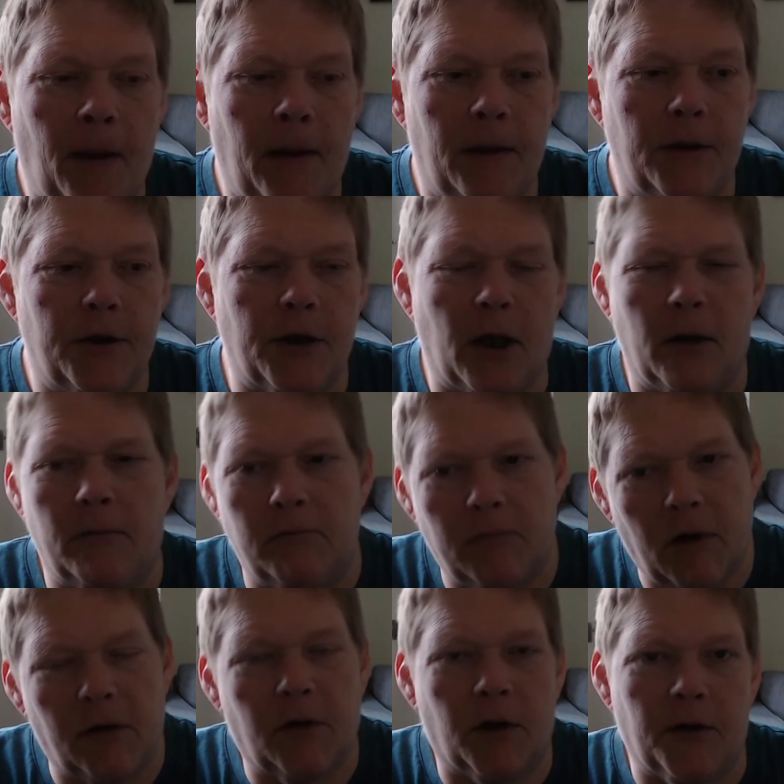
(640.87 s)
So
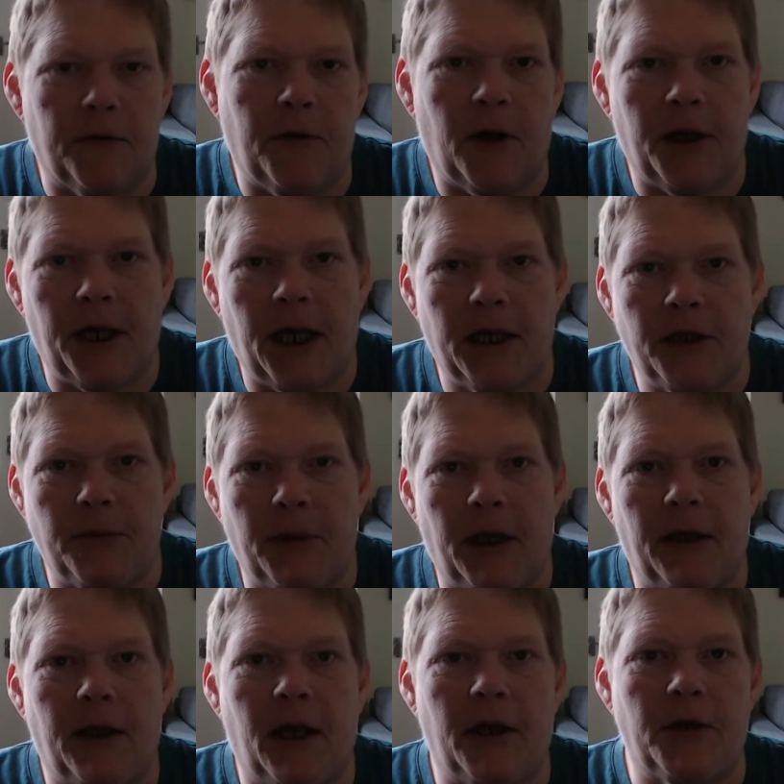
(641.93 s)
I've got to find out
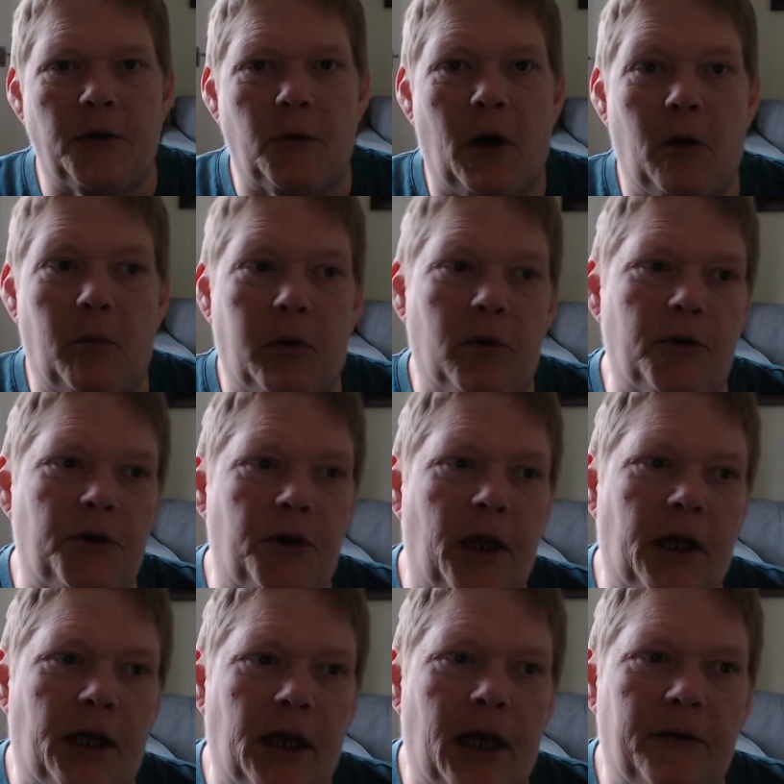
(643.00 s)
about that as well. Plus,
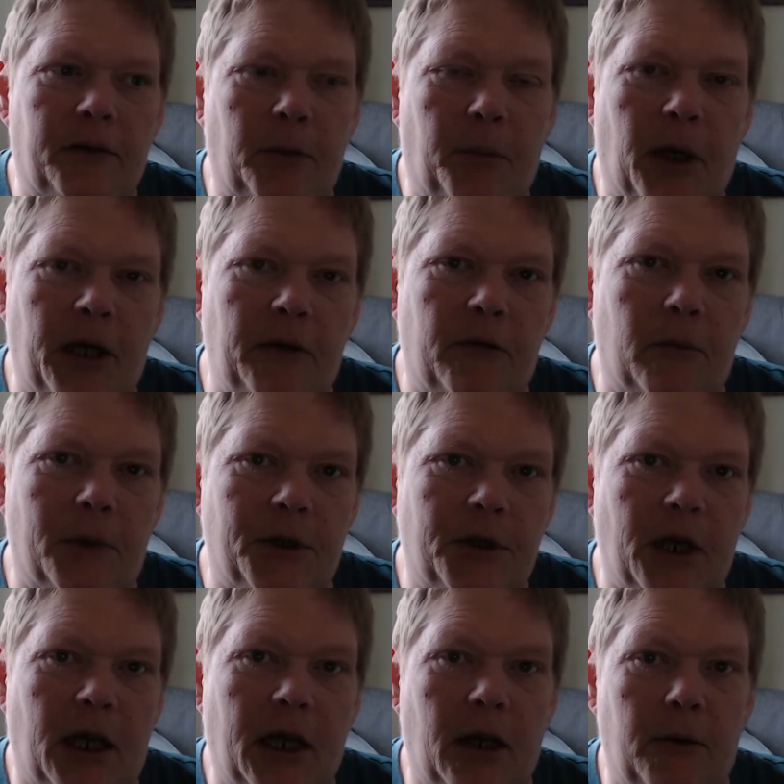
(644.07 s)
then I'll have to pay for my
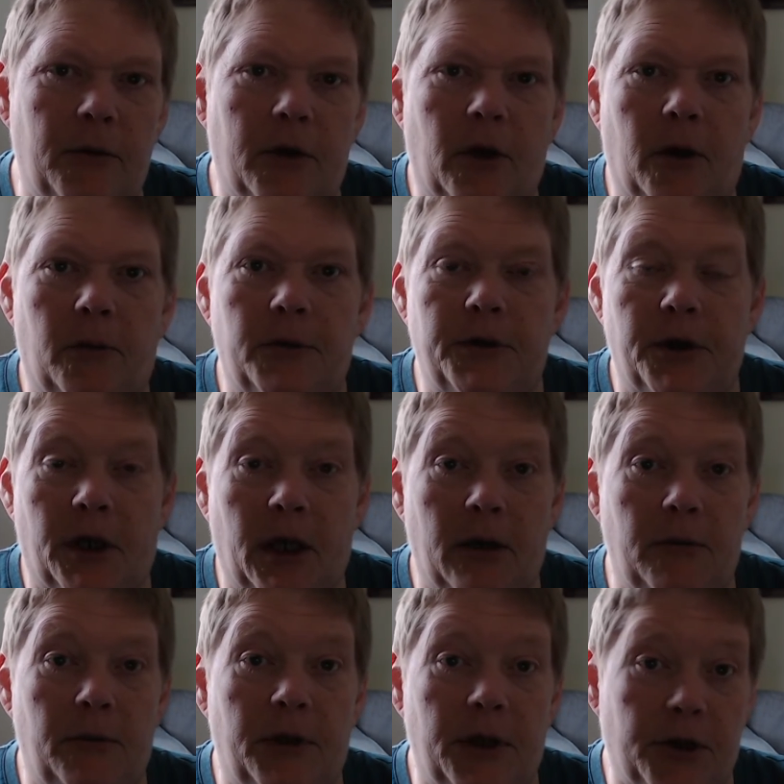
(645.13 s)
taco car, which I
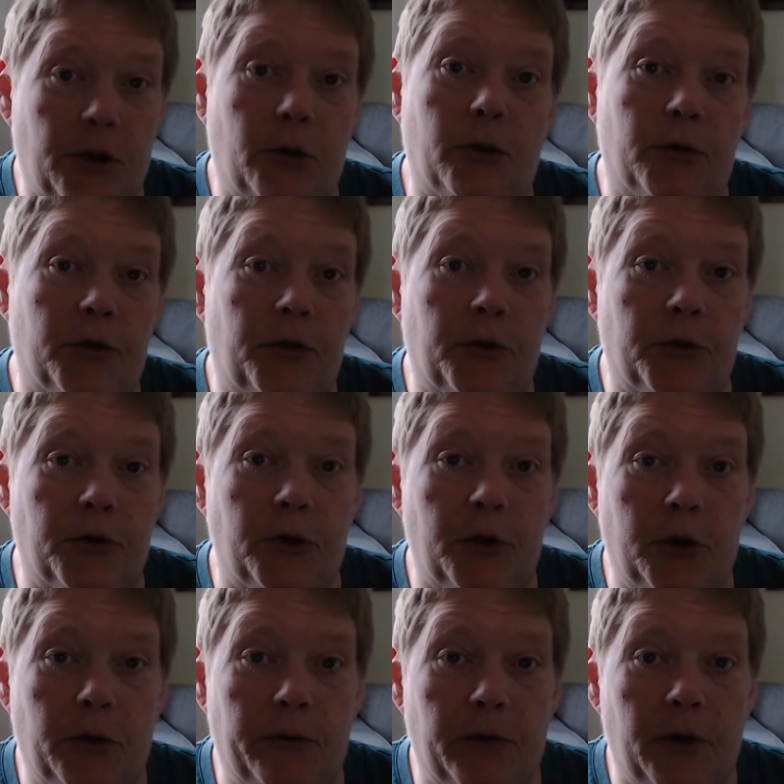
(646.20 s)
know this course
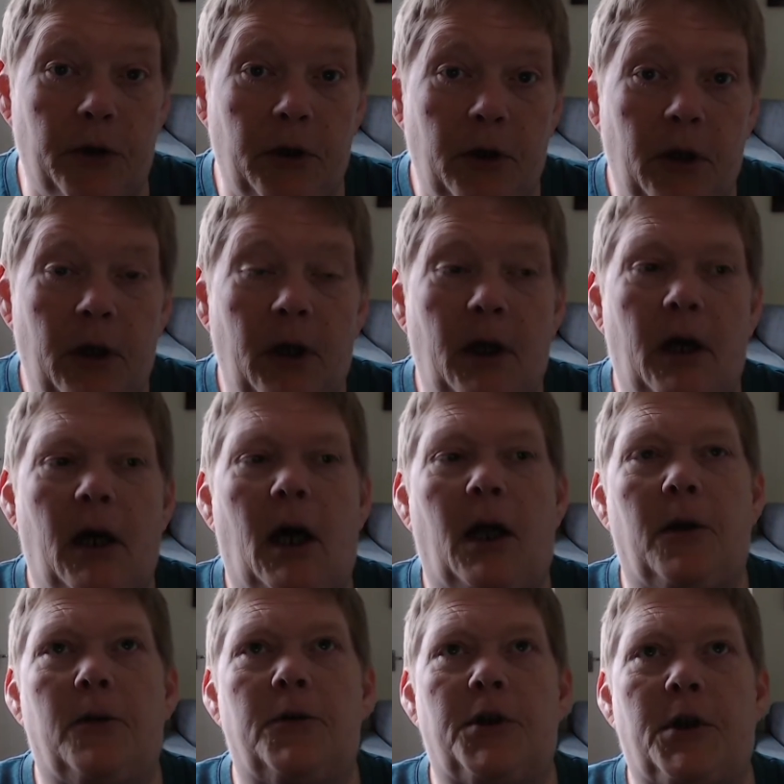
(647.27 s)
doesn't cover.
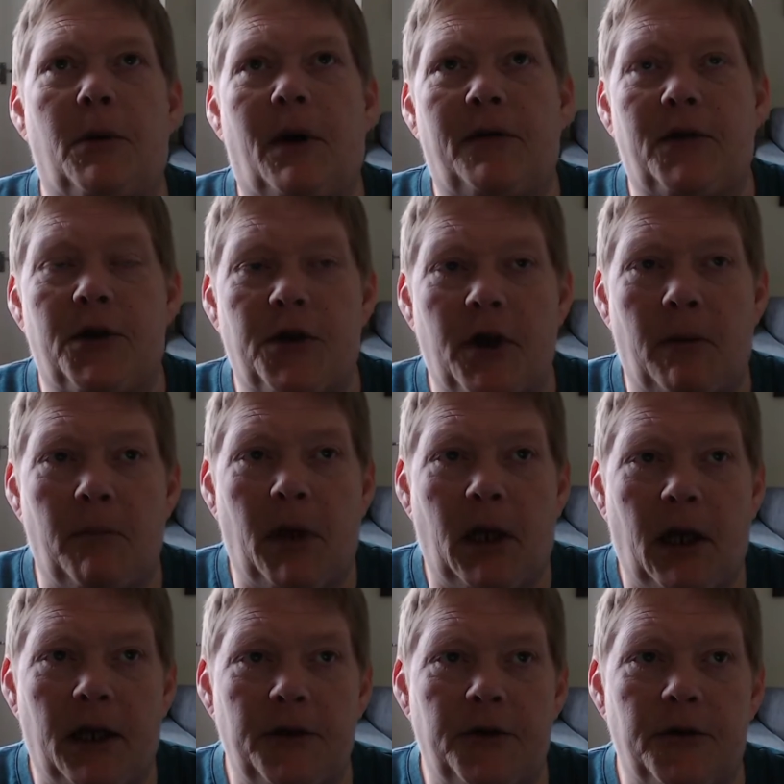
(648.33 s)
I'll also have to send my
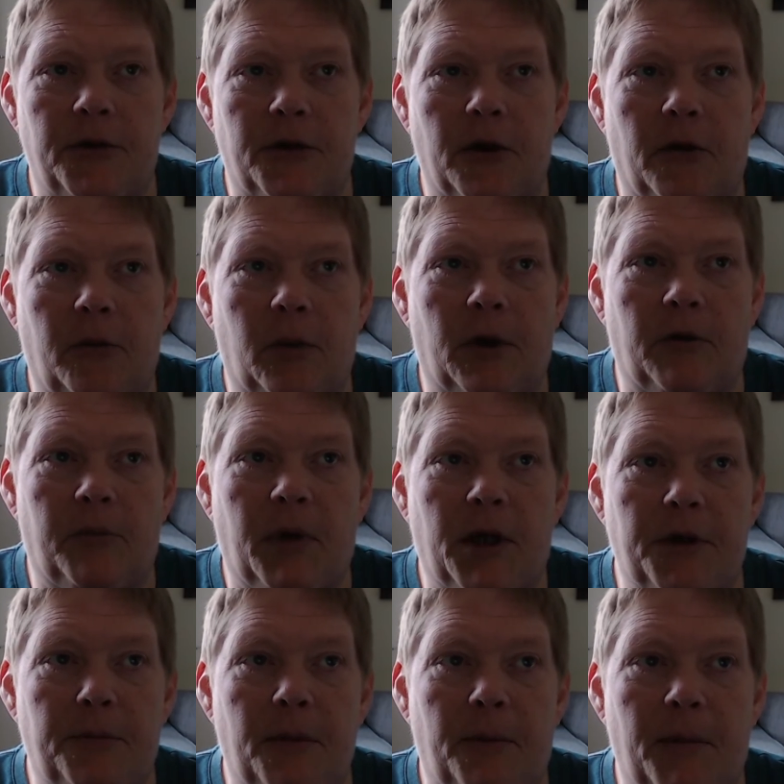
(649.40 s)
license off when I've
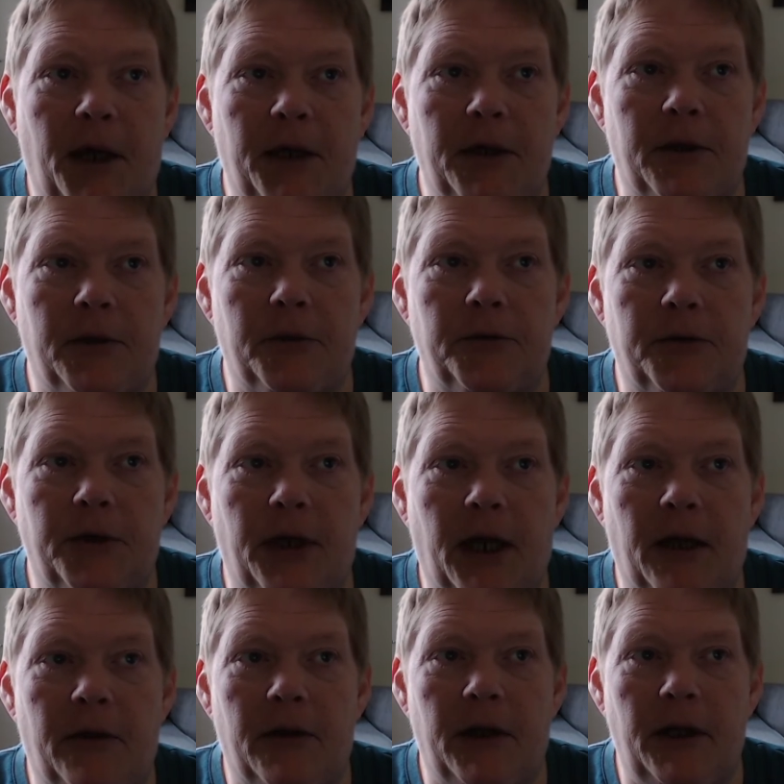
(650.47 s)
passed my medical to
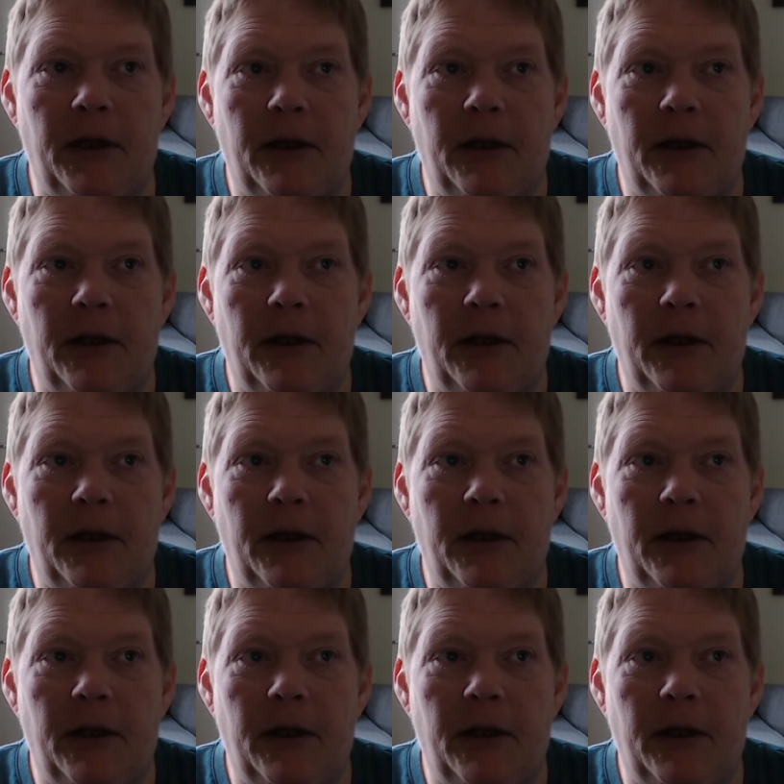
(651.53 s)
get the